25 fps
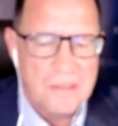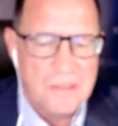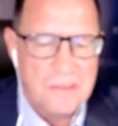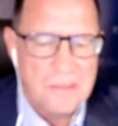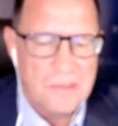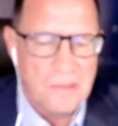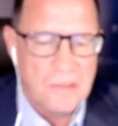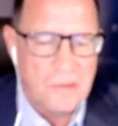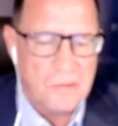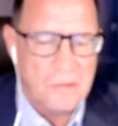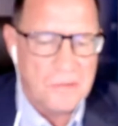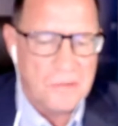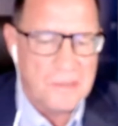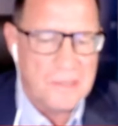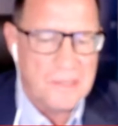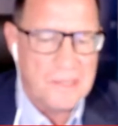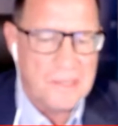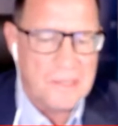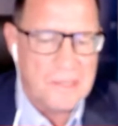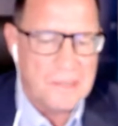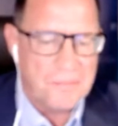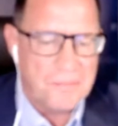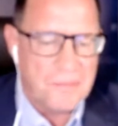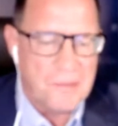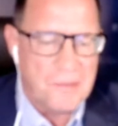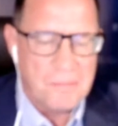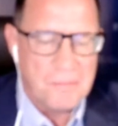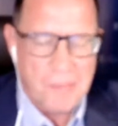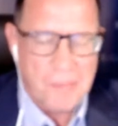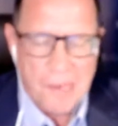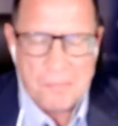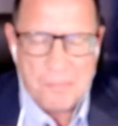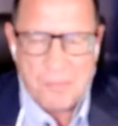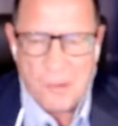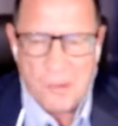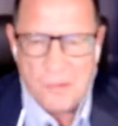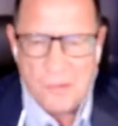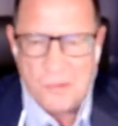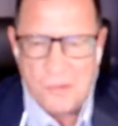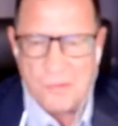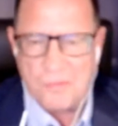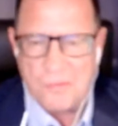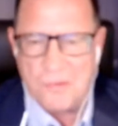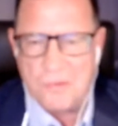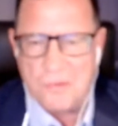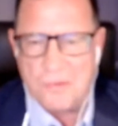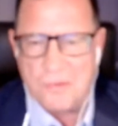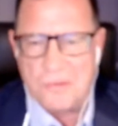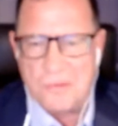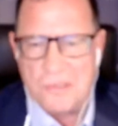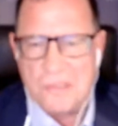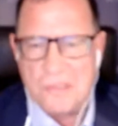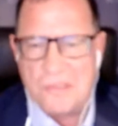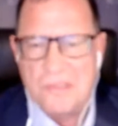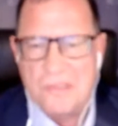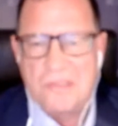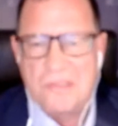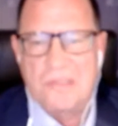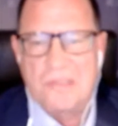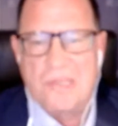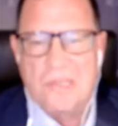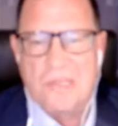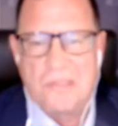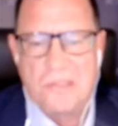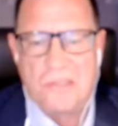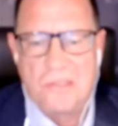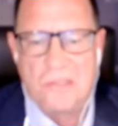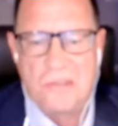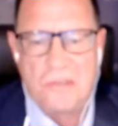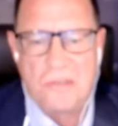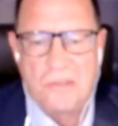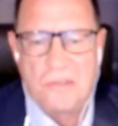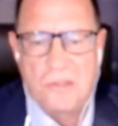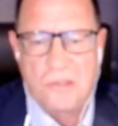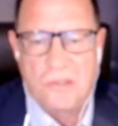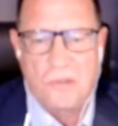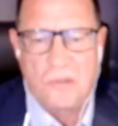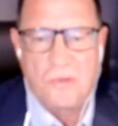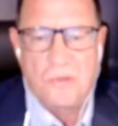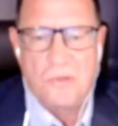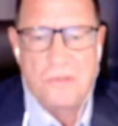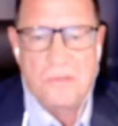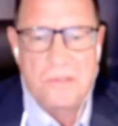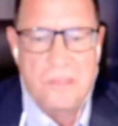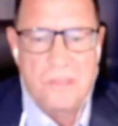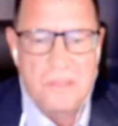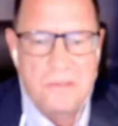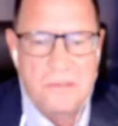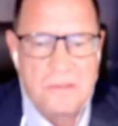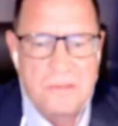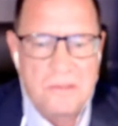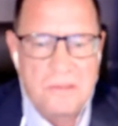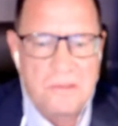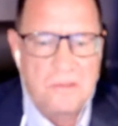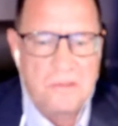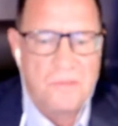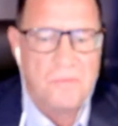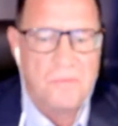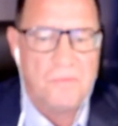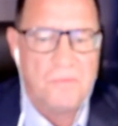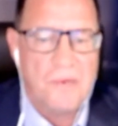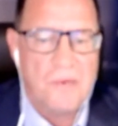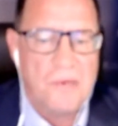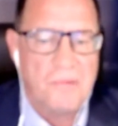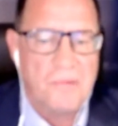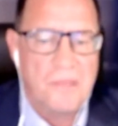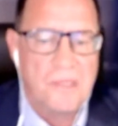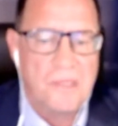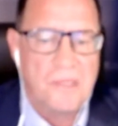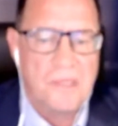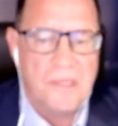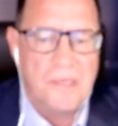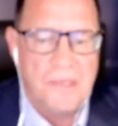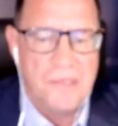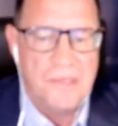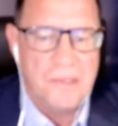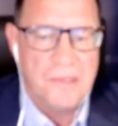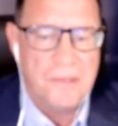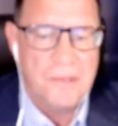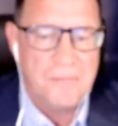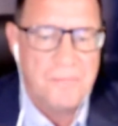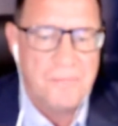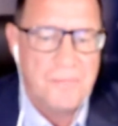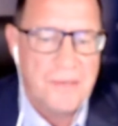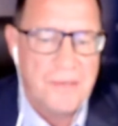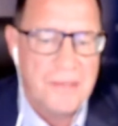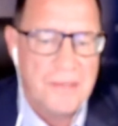So in my point of view, this discussion shows us very clear